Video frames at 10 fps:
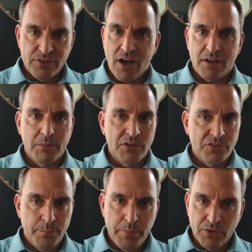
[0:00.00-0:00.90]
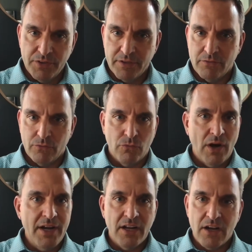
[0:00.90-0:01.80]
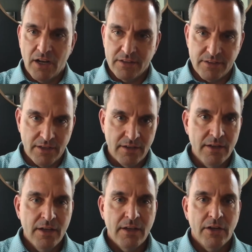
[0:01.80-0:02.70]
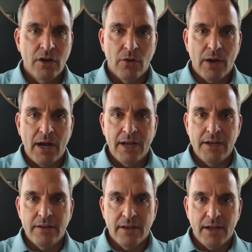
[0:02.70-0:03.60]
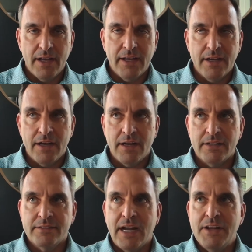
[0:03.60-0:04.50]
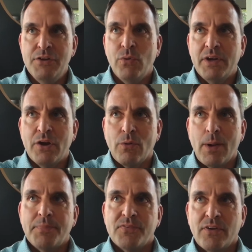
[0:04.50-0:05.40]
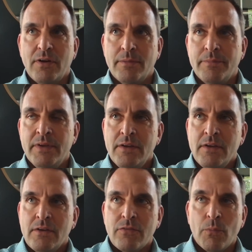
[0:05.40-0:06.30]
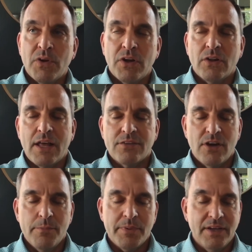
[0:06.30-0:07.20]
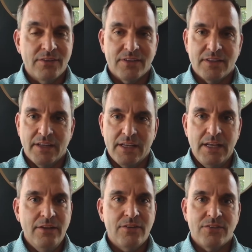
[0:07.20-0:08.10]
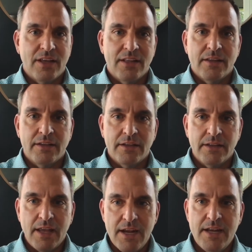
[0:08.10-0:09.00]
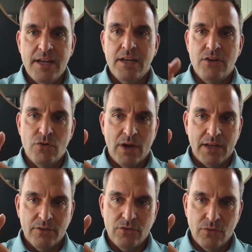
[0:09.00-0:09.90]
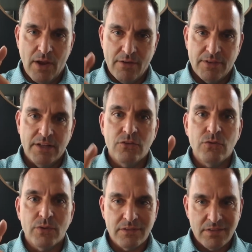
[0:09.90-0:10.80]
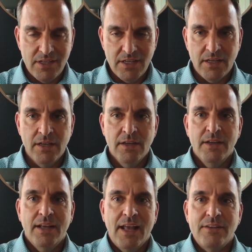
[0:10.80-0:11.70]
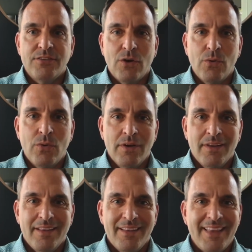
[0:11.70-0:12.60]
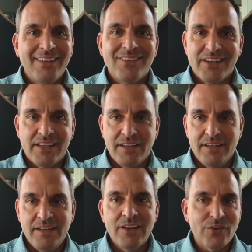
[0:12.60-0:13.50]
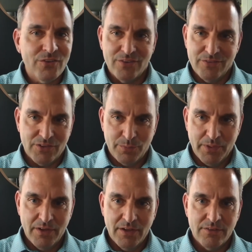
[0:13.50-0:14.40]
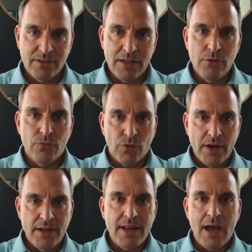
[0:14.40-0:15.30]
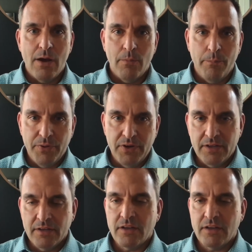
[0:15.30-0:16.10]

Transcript: documents, writing content? You know, I knew one of your reps from one of your last companies, and like he just said like KD knew how to do everything to a T. And so that's like years of experience that you've written down, putting in